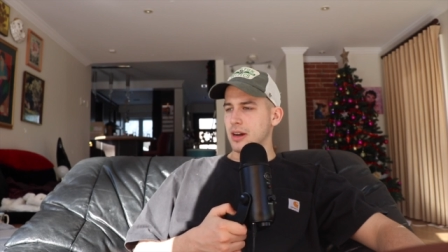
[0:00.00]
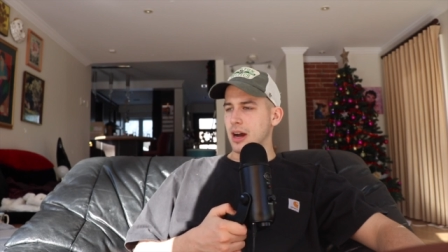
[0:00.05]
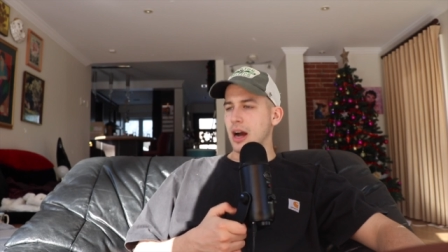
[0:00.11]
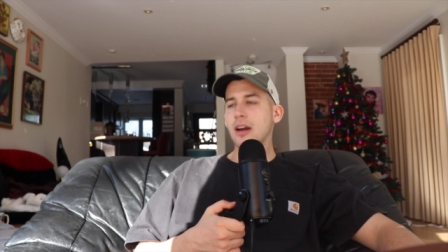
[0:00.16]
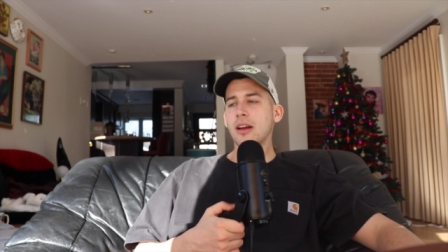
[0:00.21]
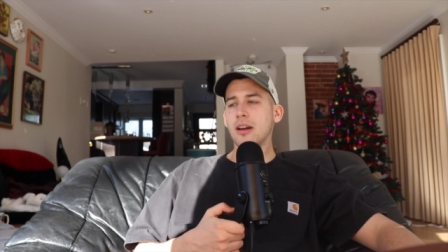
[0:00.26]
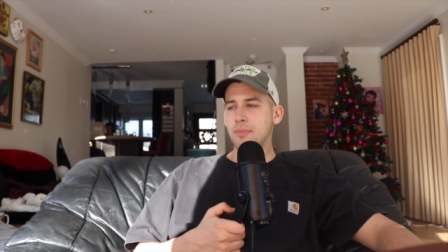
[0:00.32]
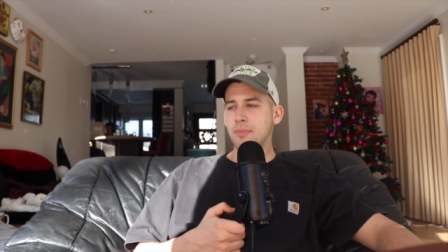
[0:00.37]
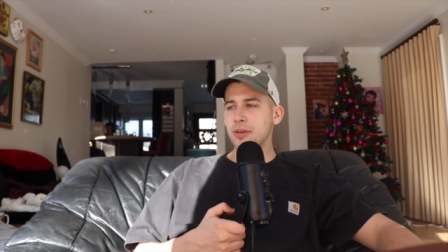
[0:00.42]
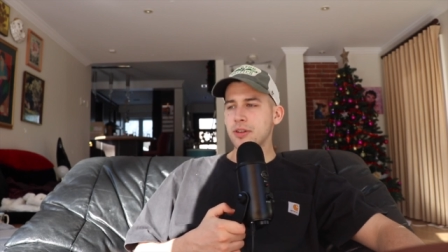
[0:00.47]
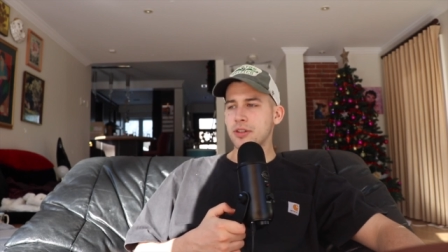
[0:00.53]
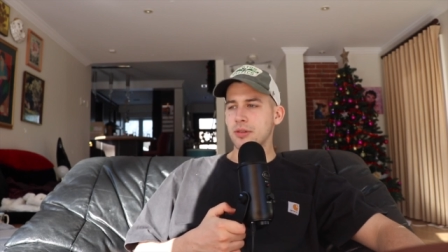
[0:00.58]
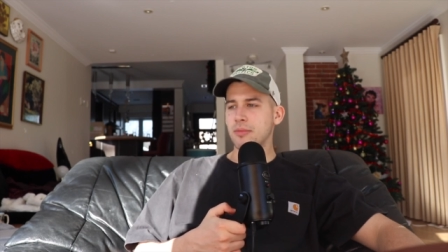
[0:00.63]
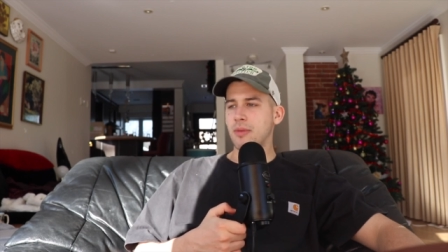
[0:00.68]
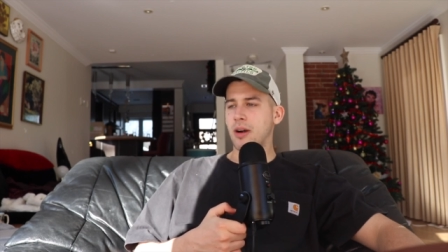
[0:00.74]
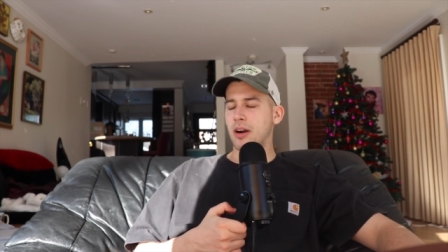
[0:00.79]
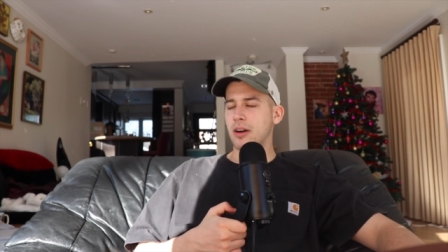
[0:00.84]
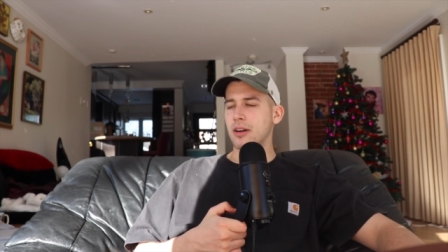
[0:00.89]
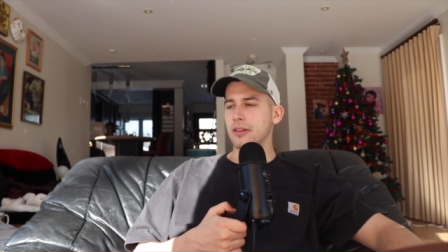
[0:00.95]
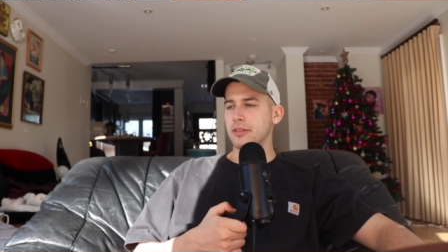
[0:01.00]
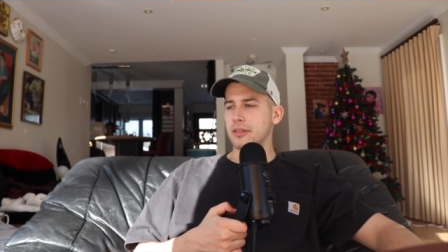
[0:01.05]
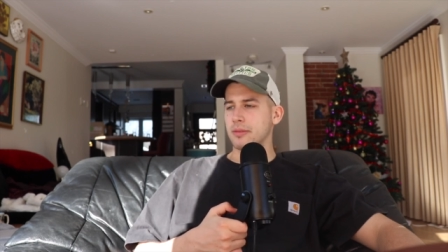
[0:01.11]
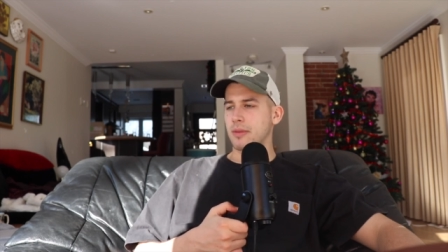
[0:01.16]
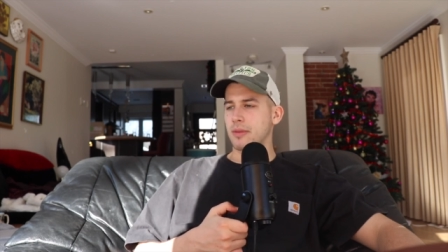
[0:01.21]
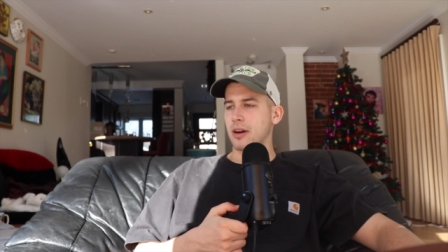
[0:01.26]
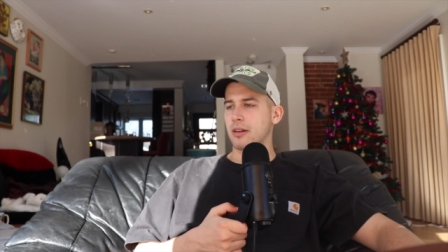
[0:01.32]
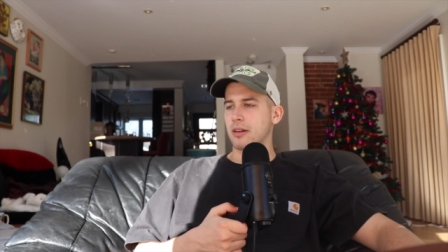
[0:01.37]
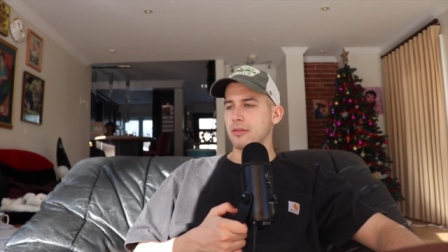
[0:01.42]
I'm going to push him harder
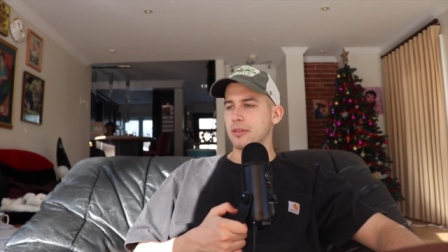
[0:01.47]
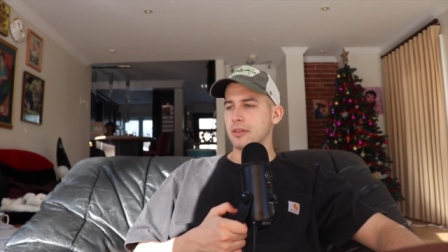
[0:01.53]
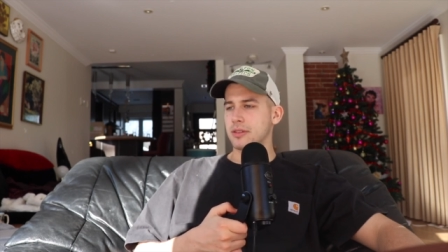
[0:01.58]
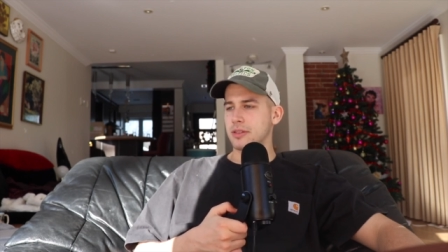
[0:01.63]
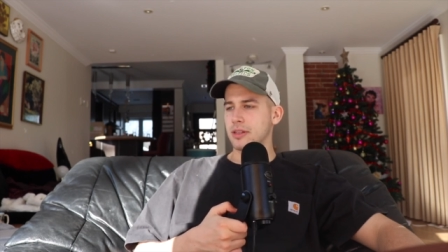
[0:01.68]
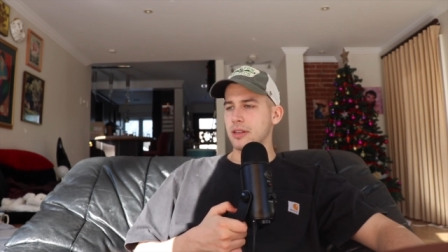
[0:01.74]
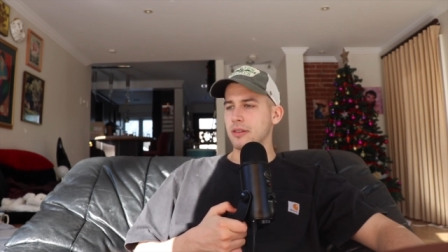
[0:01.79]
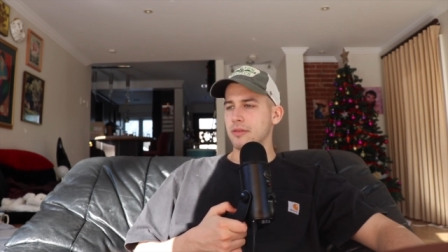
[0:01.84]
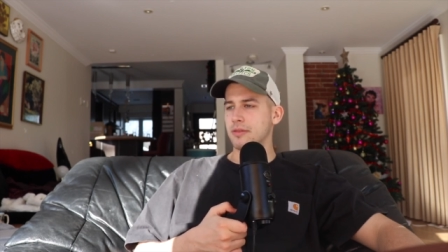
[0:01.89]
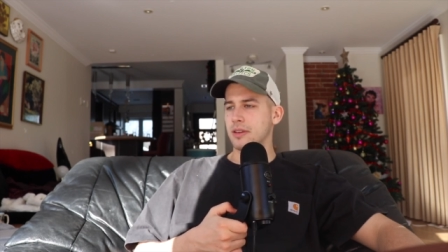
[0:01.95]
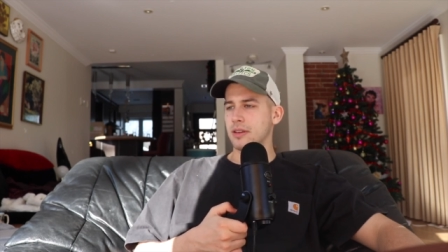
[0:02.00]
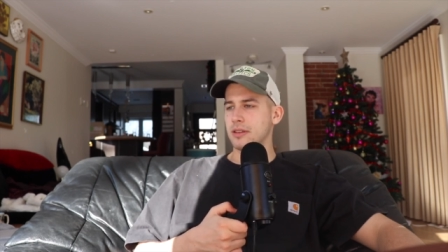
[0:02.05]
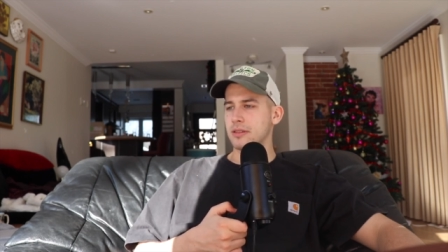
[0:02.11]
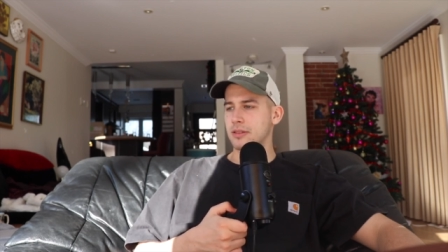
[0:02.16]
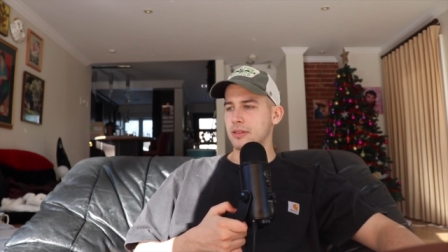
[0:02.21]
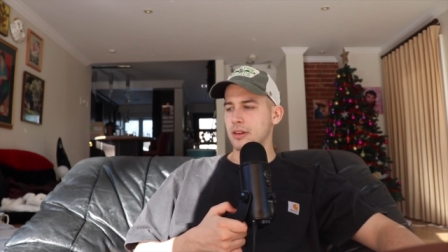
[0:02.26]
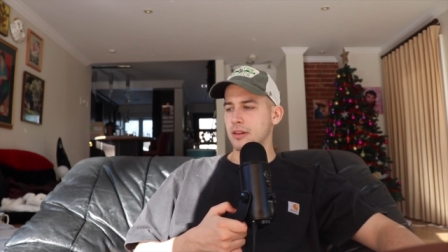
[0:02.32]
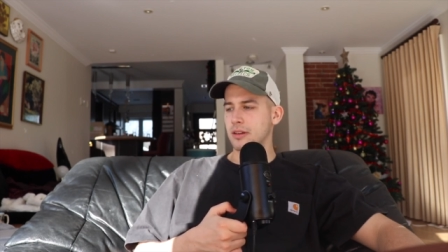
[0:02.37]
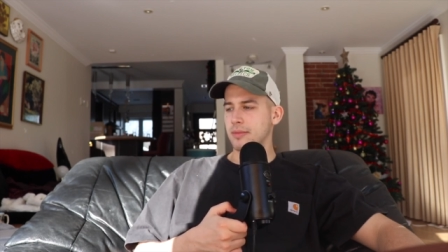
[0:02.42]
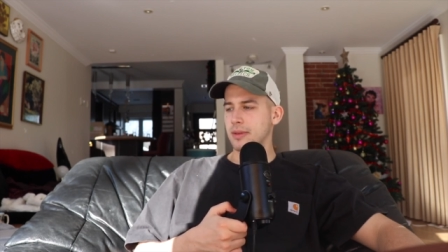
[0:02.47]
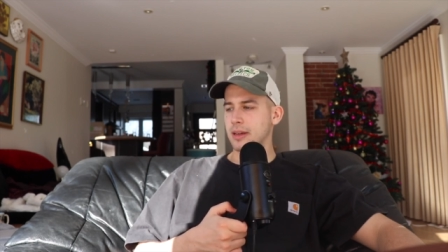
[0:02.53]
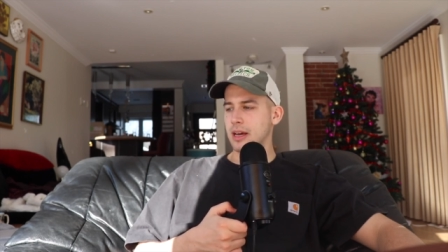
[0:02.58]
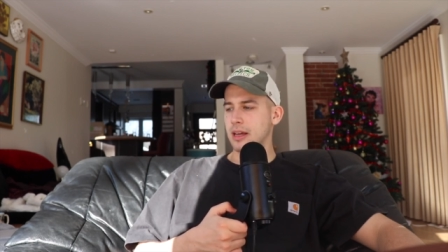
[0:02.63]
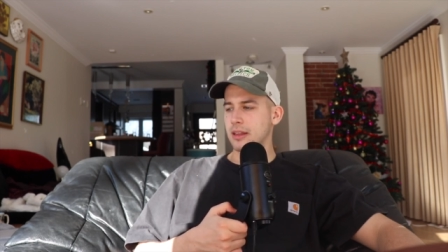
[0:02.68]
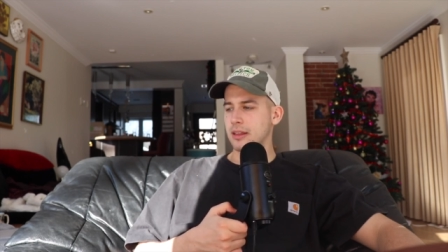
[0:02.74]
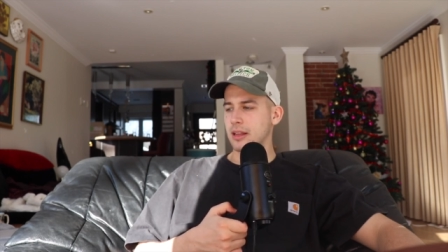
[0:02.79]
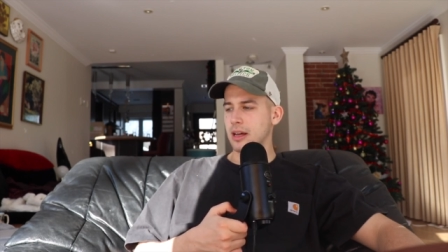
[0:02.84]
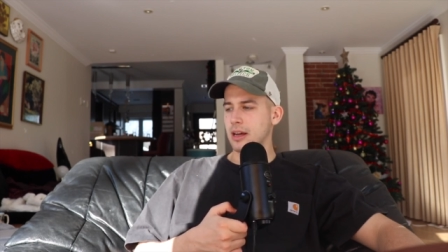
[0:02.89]
tomorrow to see if he's going to be
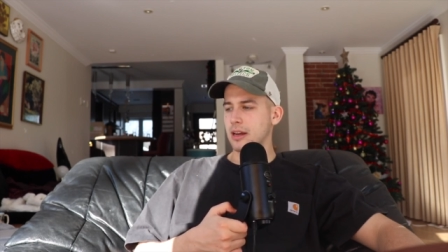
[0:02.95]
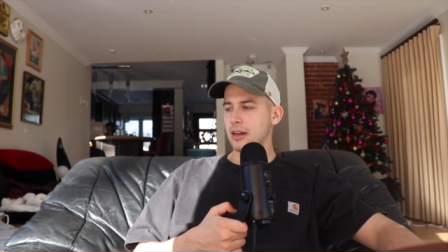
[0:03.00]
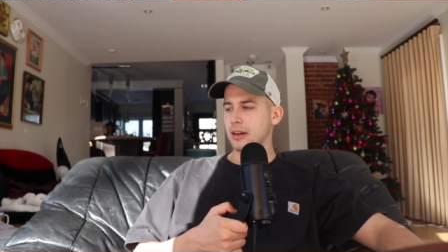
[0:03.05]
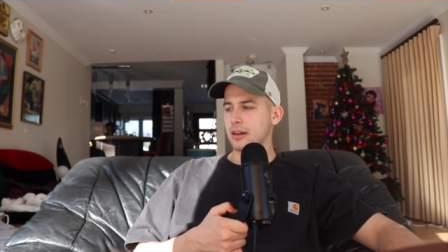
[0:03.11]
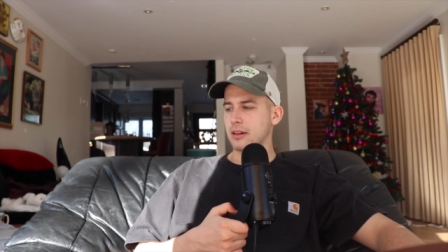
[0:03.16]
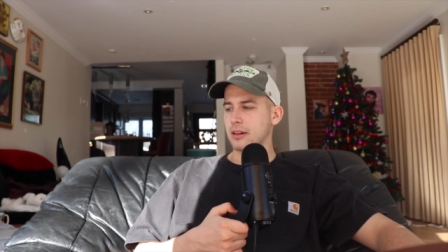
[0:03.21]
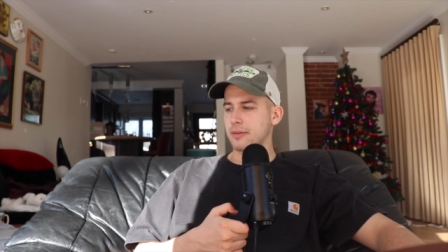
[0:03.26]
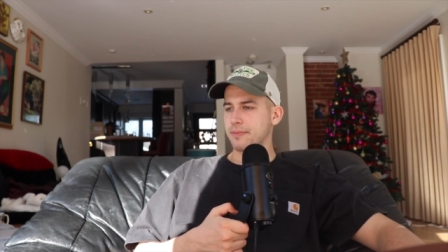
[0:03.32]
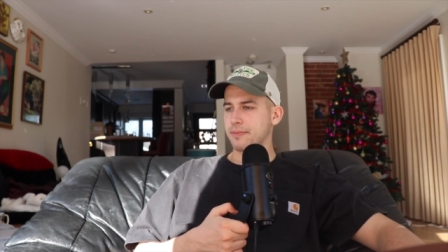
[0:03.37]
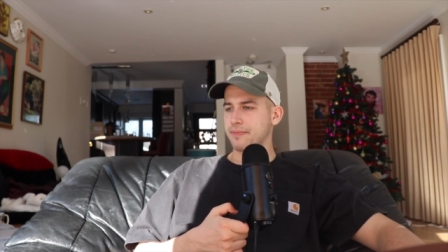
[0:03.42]
athletic.